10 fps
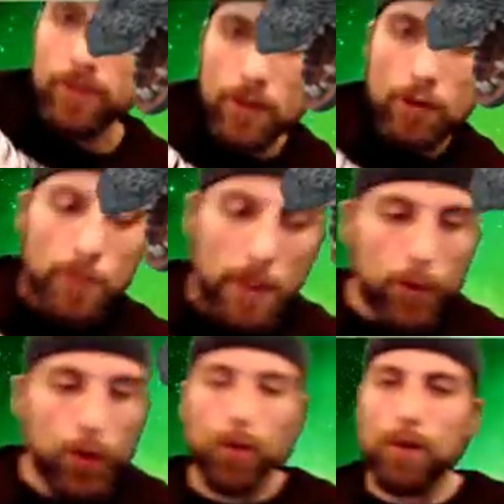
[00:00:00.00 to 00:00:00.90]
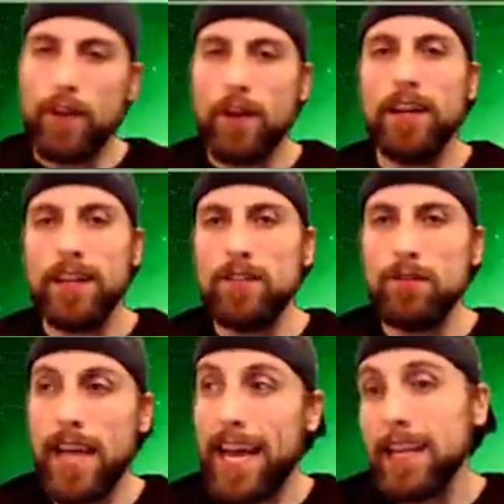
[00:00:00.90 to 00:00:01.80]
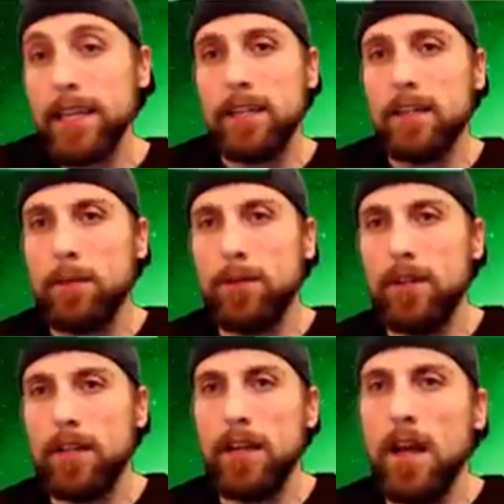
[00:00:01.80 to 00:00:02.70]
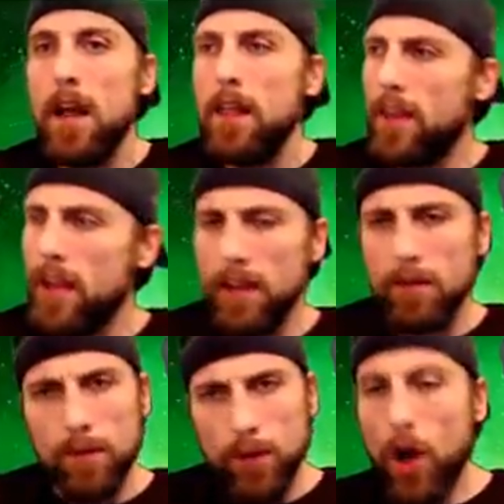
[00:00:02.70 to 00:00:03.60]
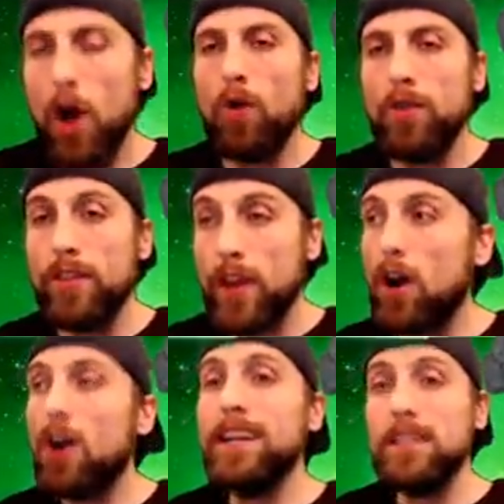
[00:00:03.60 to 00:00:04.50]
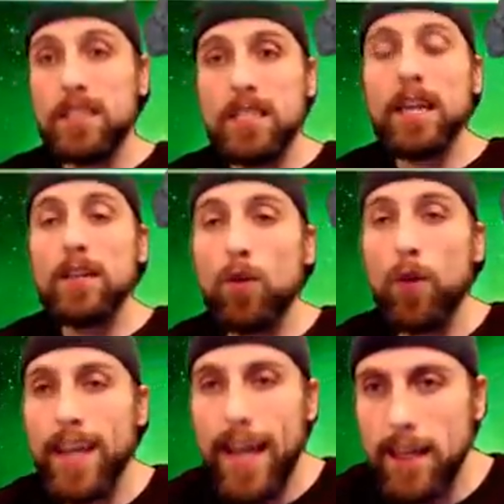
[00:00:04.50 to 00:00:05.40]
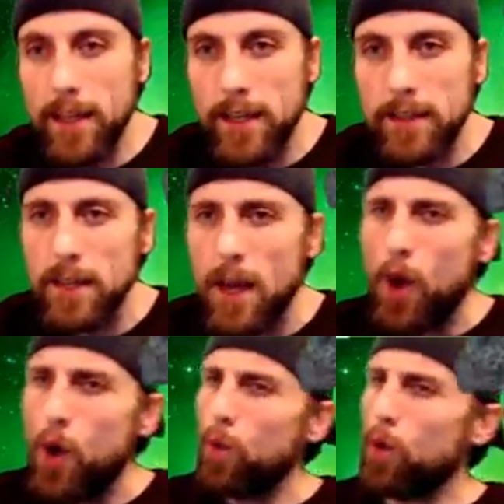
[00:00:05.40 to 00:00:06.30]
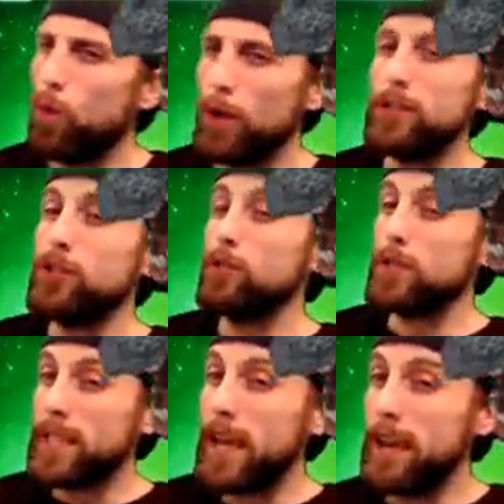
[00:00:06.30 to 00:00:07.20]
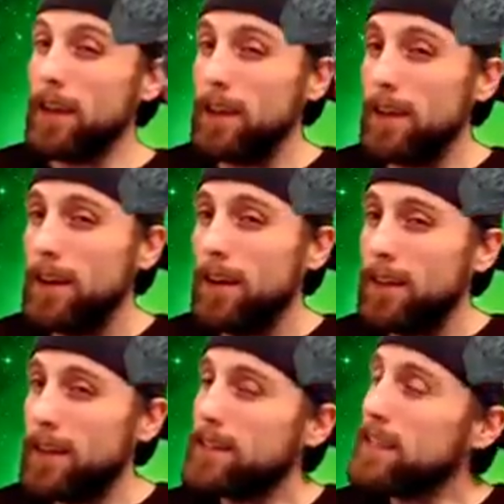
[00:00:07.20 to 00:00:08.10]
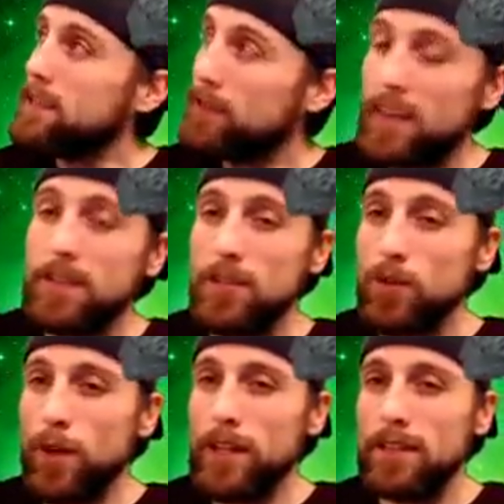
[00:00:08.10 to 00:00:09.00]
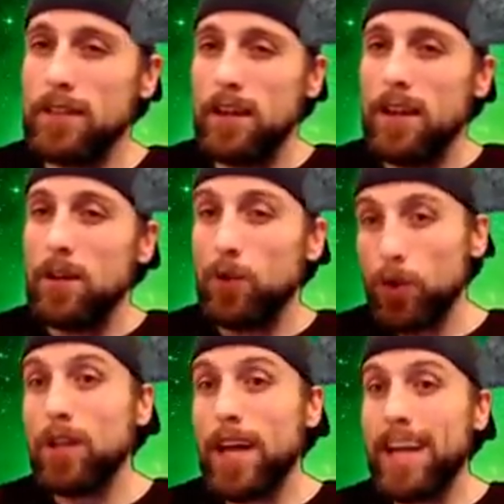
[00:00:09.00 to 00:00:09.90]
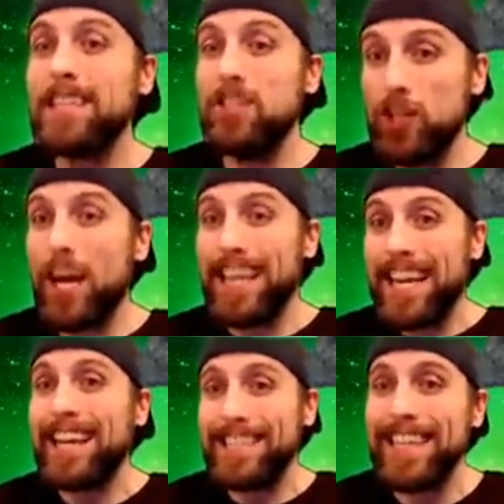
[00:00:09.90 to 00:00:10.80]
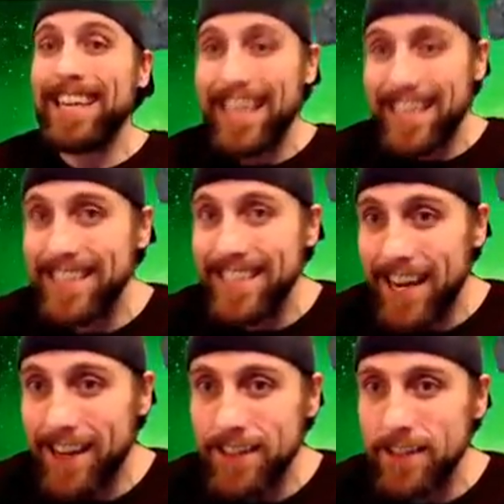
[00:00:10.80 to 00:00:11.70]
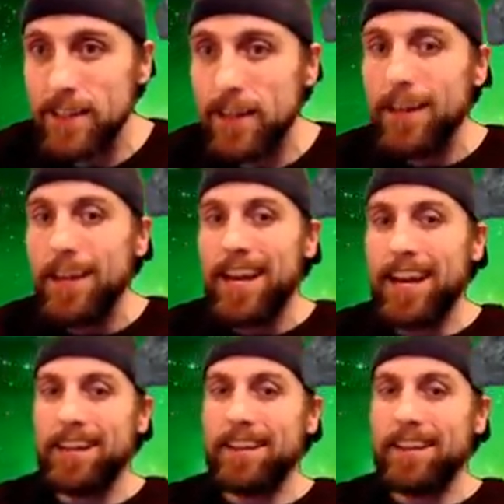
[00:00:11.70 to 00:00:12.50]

those people who are very into the alien community, they know that there are insectoid aliens. Well, wouldn't you say that these Fantazoids look like gigantic insects? And,